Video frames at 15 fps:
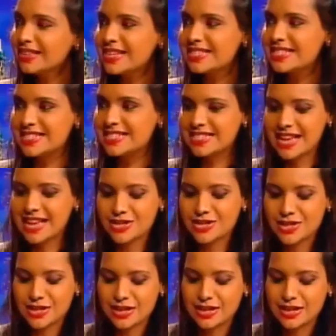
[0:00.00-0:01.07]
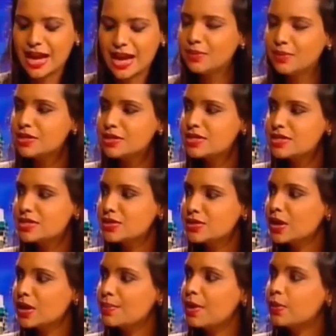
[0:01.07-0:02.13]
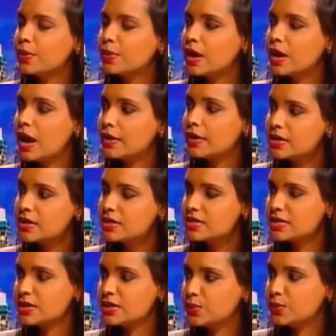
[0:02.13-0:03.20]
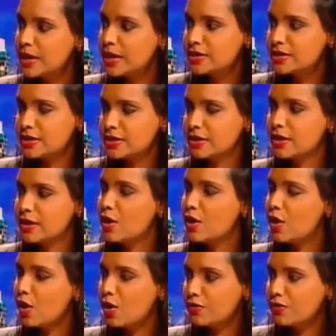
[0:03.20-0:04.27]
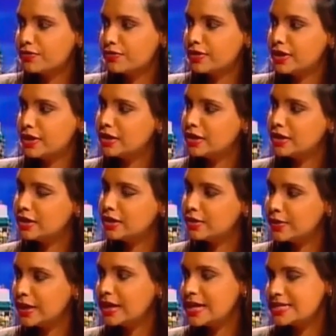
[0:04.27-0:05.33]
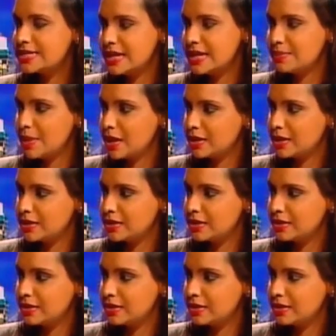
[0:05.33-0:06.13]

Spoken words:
this discussion, can we just talk about the current situation of the real estate market?